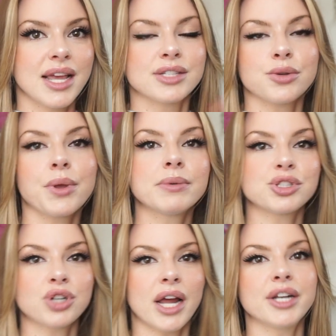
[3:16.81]
So he was
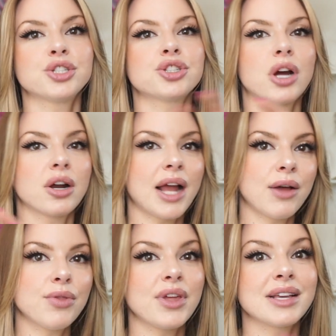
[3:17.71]
trying to chart
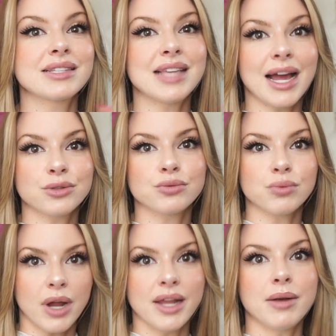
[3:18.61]
out the exact
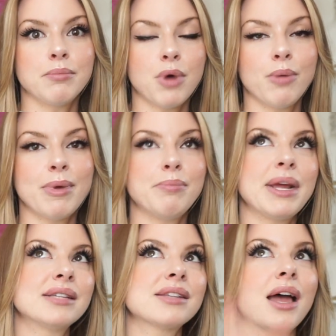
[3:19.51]
right moment
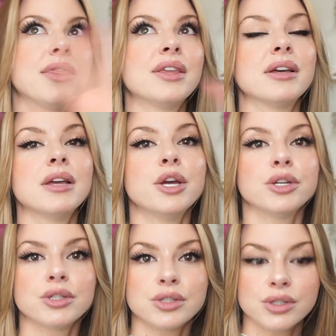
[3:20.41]
based on the
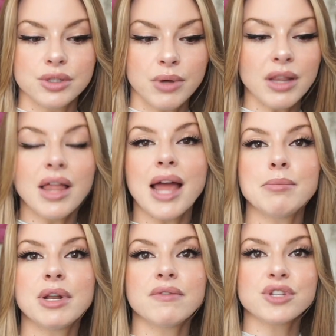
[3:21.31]

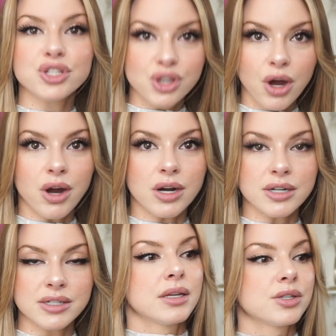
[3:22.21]
alignment of the
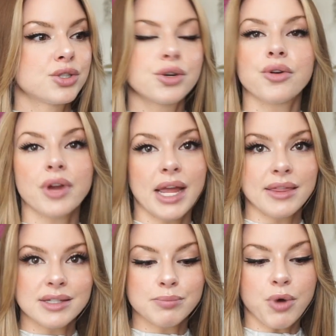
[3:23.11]
stars to create
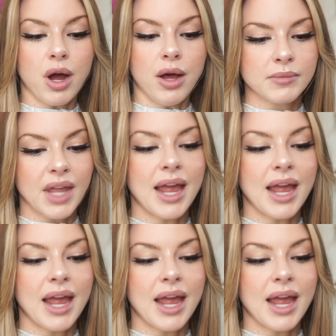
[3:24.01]
this broth.